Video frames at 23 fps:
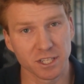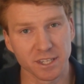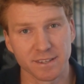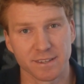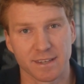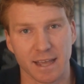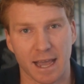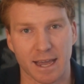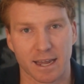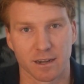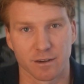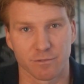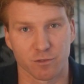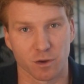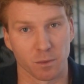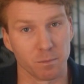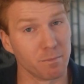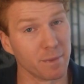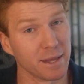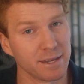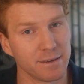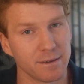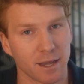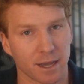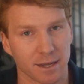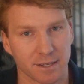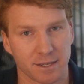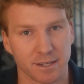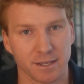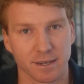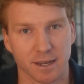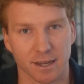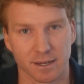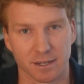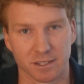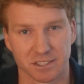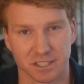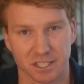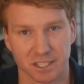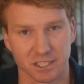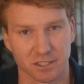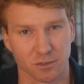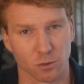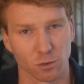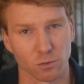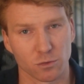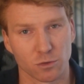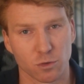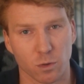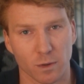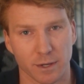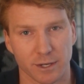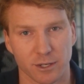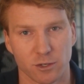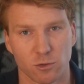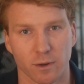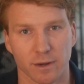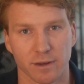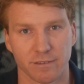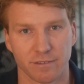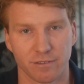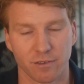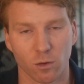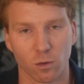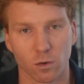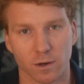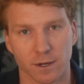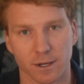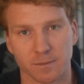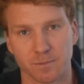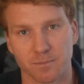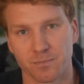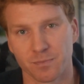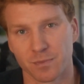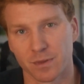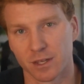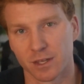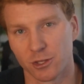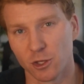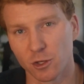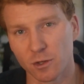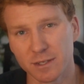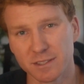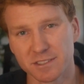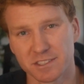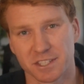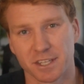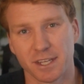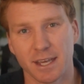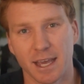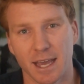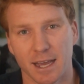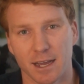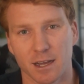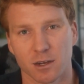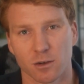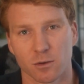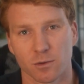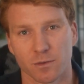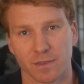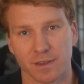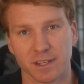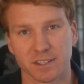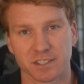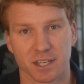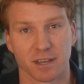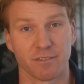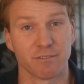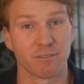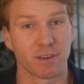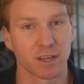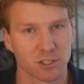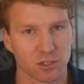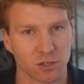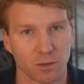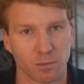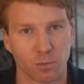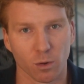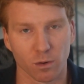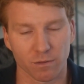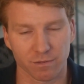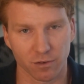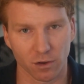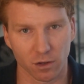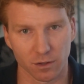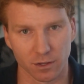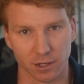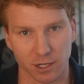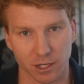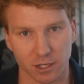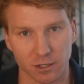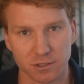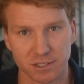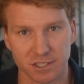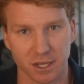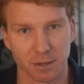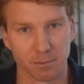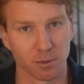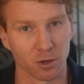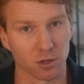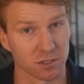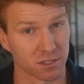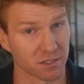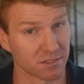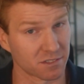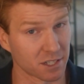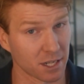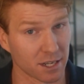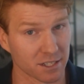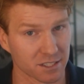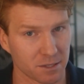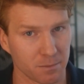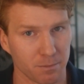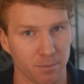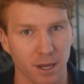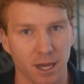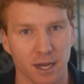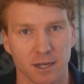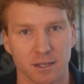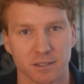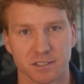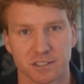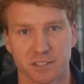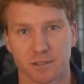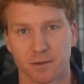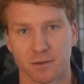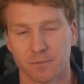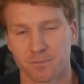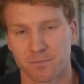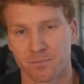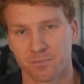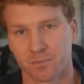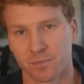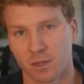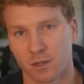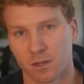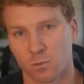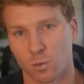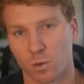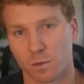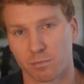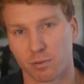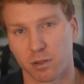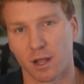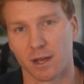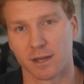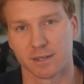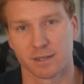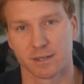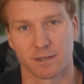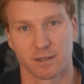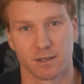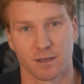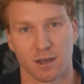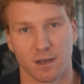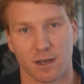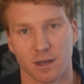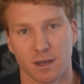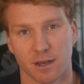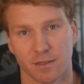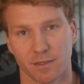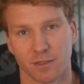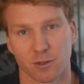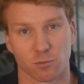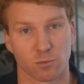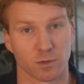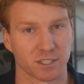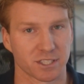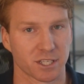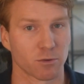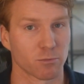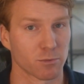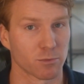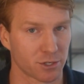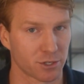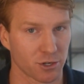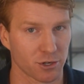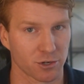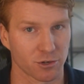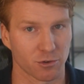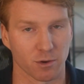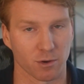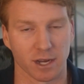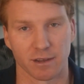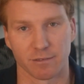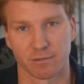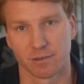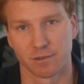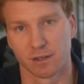data from mid-1996 through 2024, you can see how these conventional portfolios composed of stocks and bonds would plot on the risk and return graph.